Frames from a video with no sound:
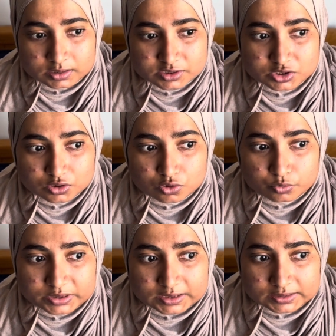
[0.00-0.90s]
So
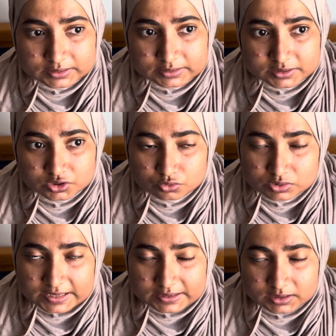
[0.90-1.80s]
we conducted a
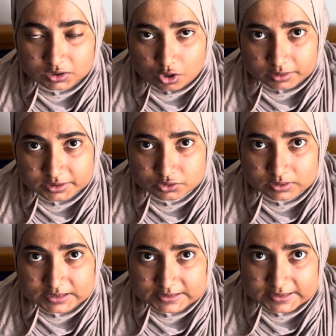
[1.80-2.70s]
two-cycle audit to
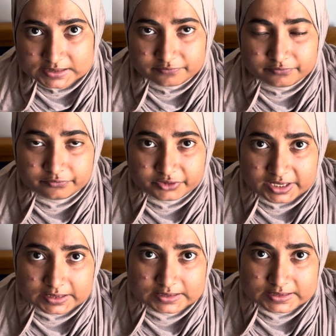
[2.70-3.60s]
assess
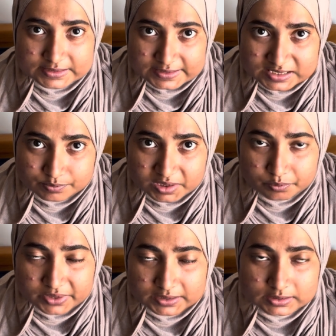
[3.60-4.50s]
frailty assessment
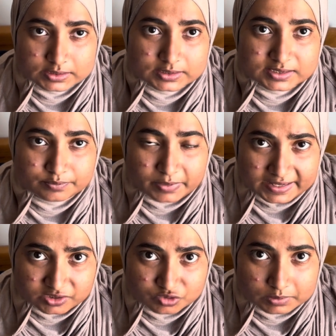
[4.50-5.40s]
practices,
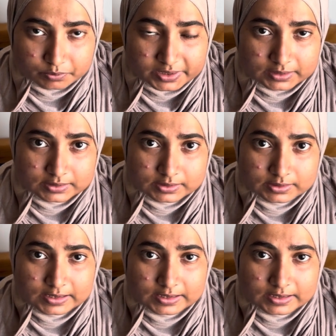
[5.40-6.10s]
management practices,